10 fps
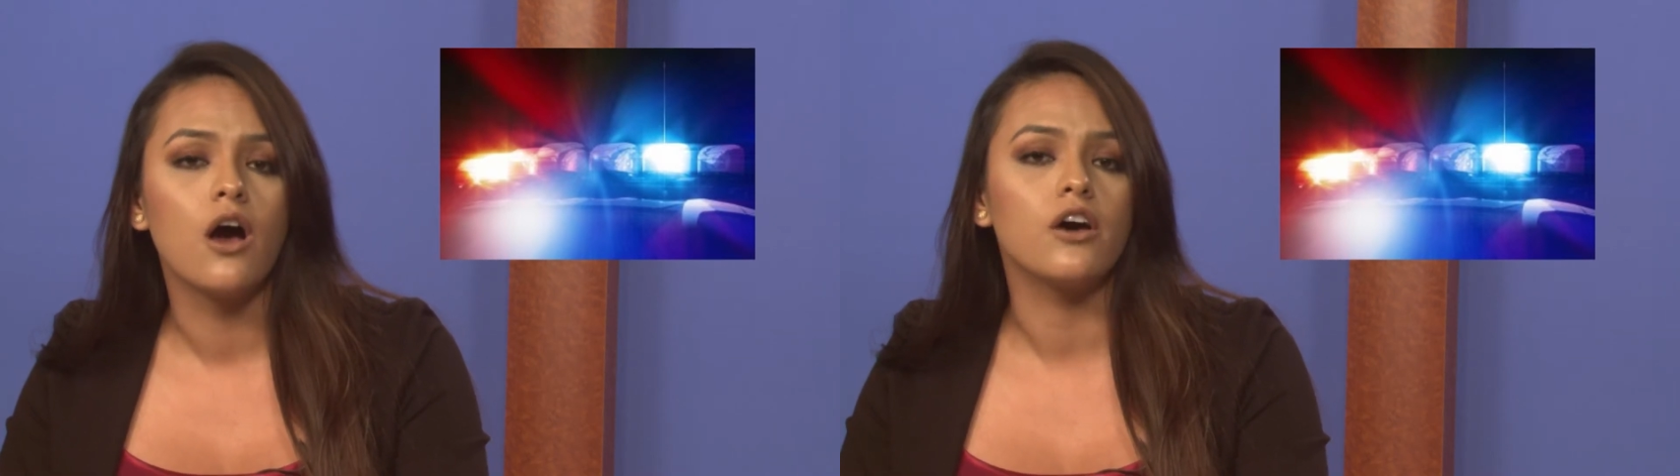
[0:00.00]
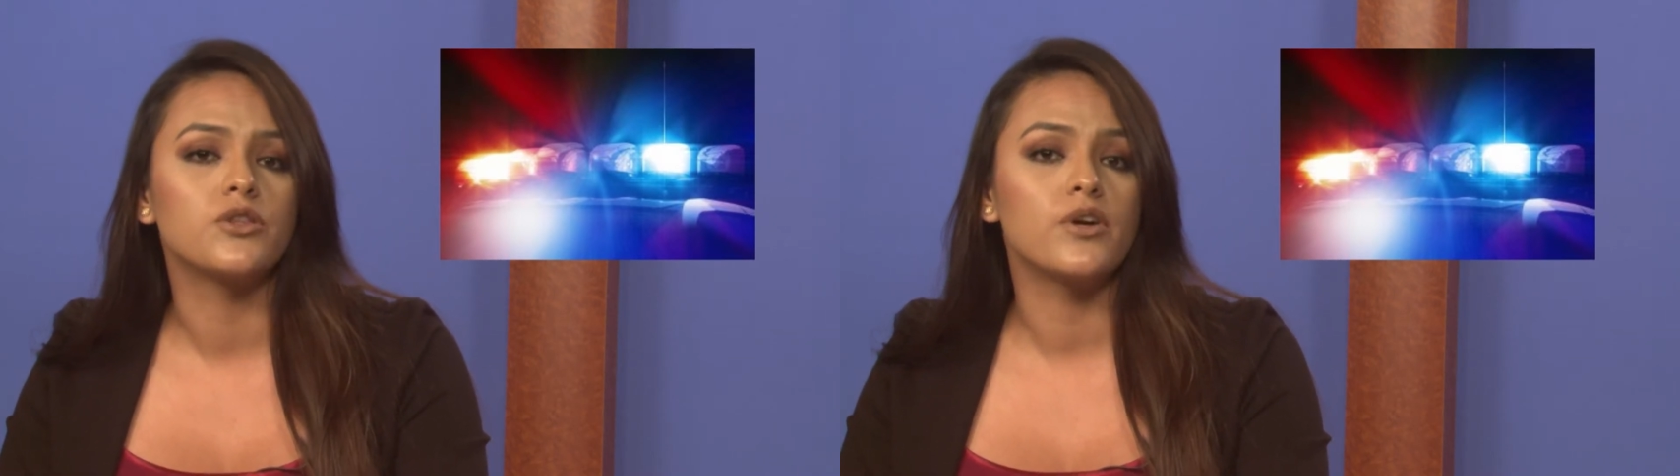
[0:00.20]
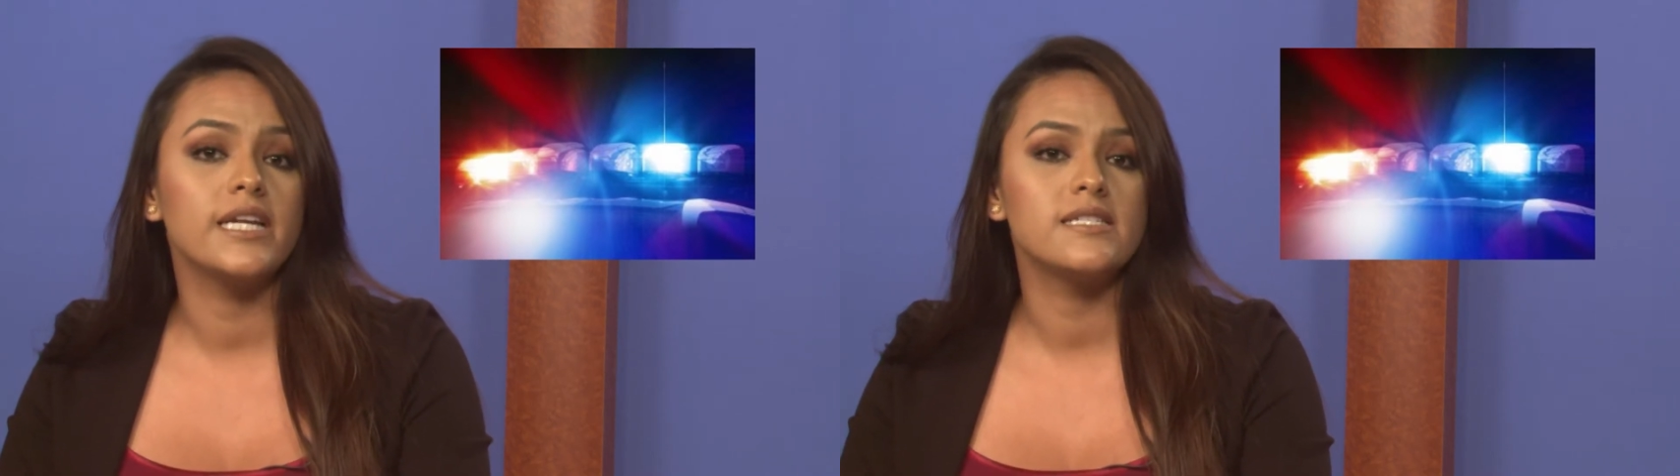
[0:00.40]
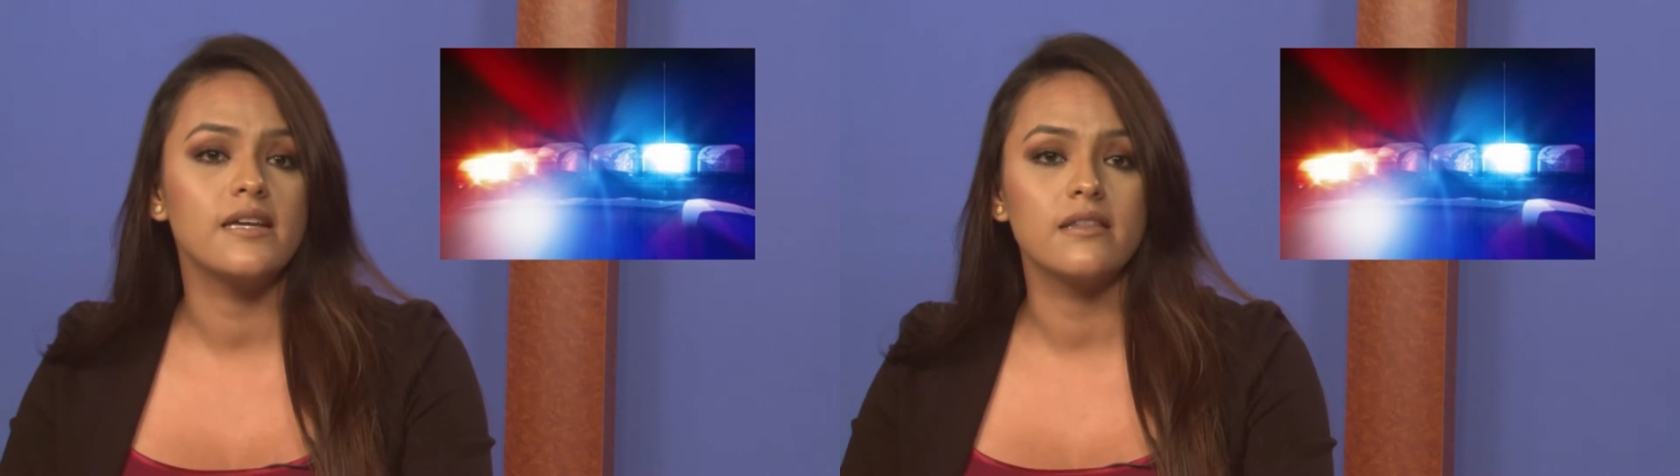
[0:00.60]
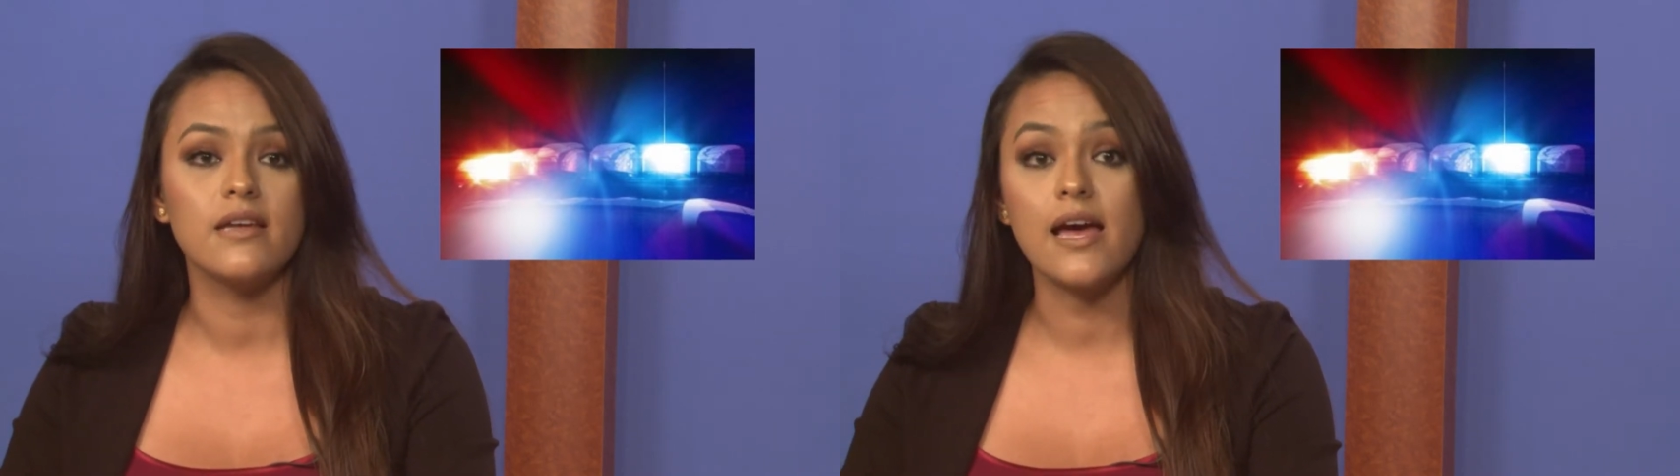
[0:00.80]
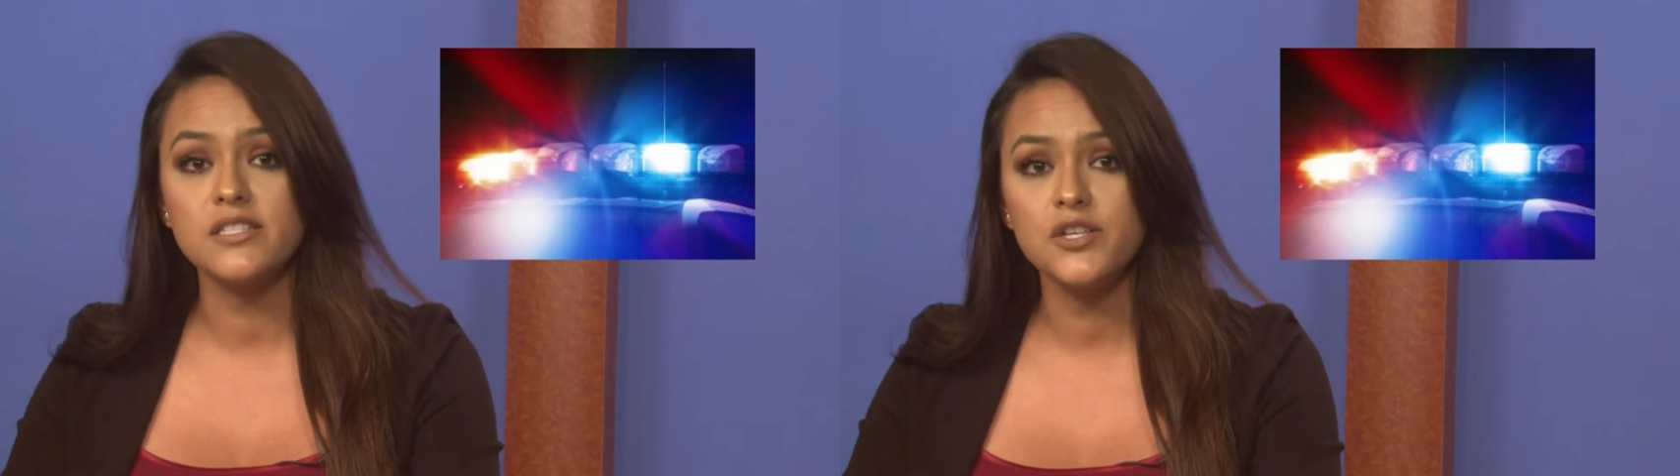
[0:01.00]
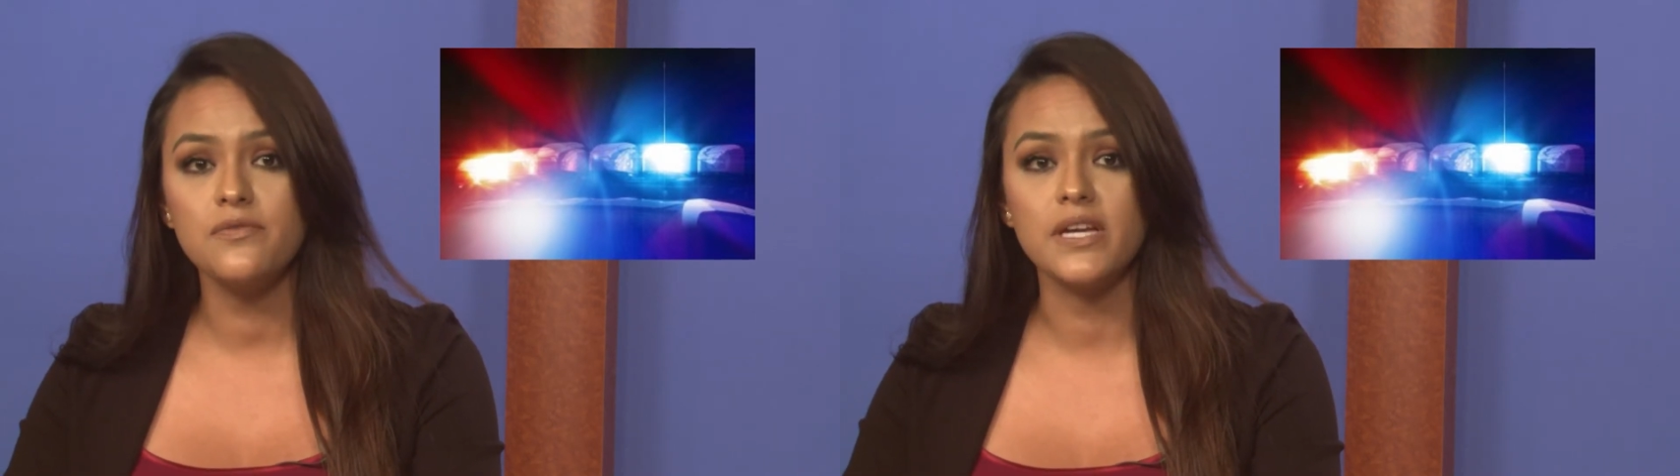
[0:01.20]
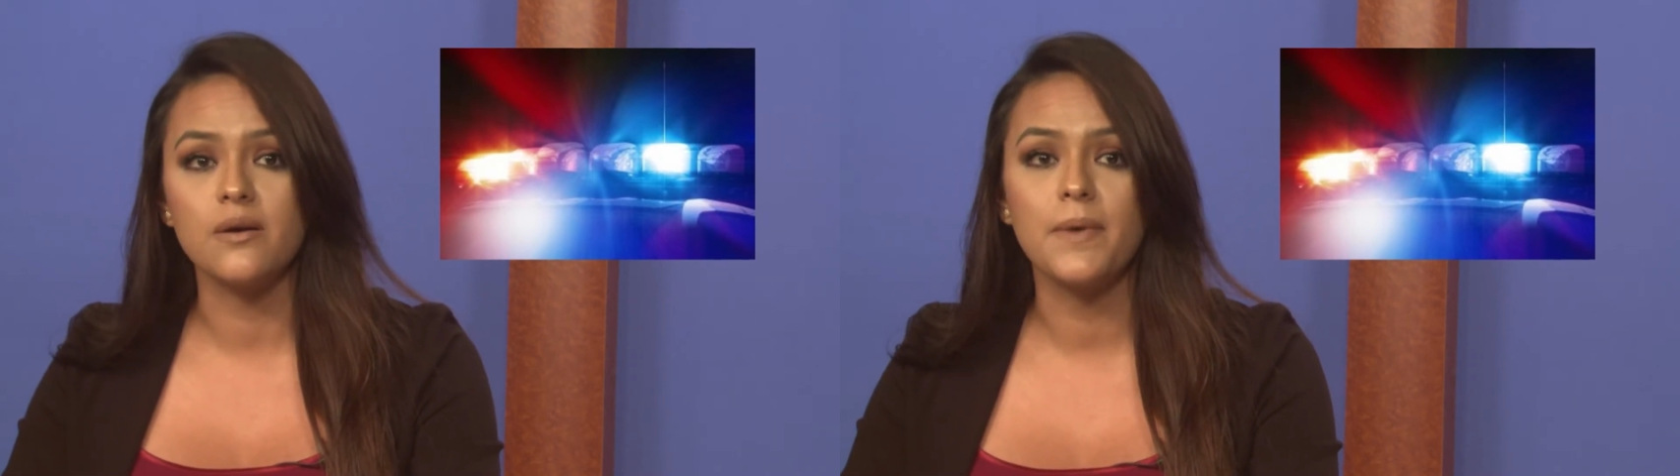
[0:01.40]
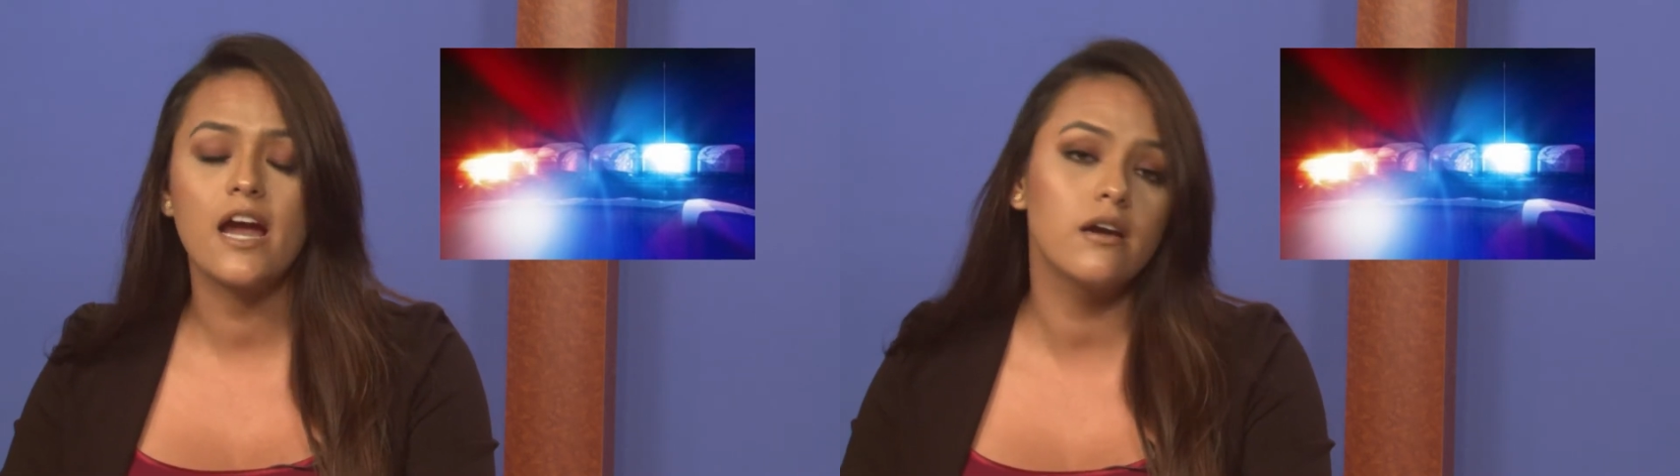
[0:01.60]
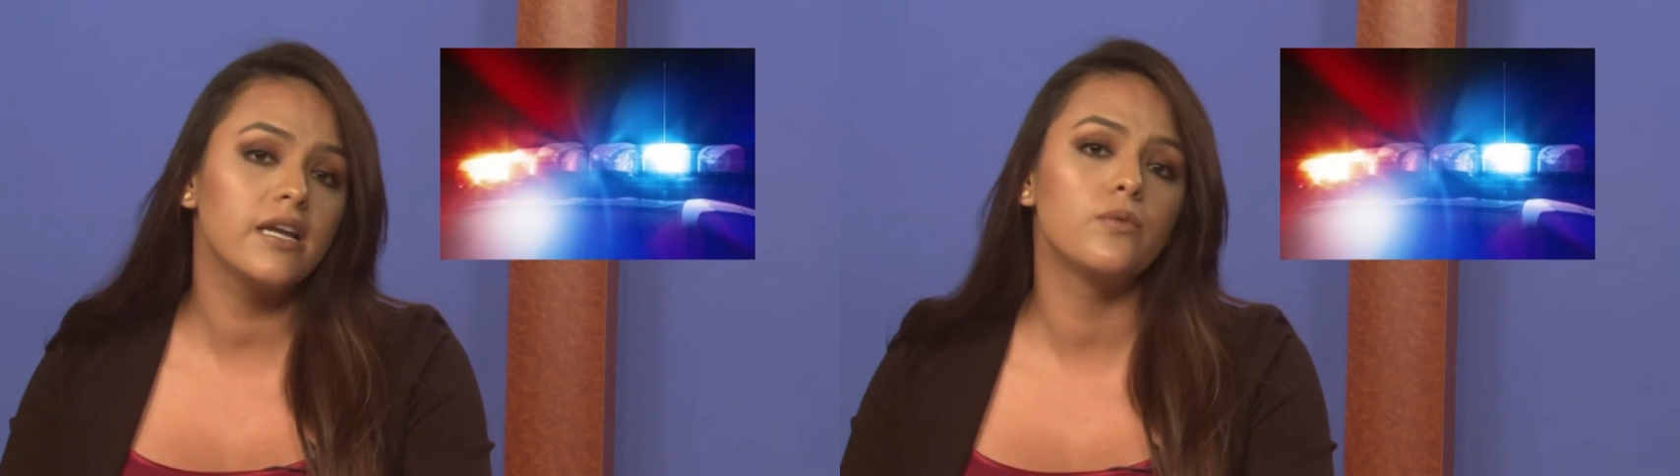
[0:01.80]
Authorities say the SUV
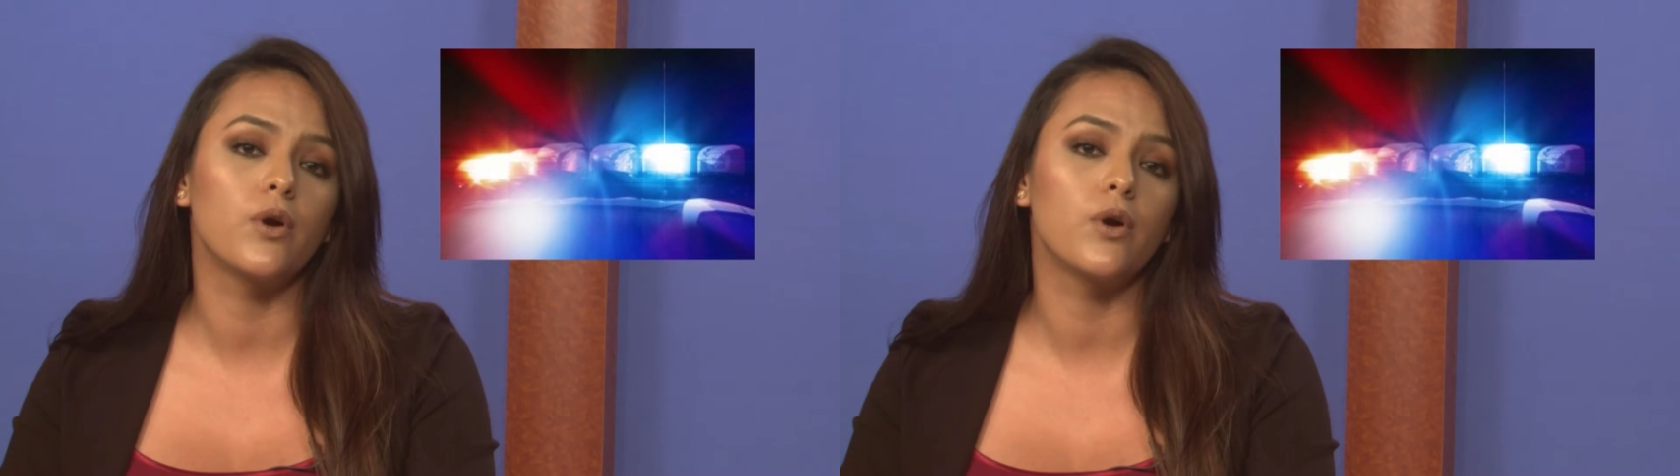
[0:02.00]
apparently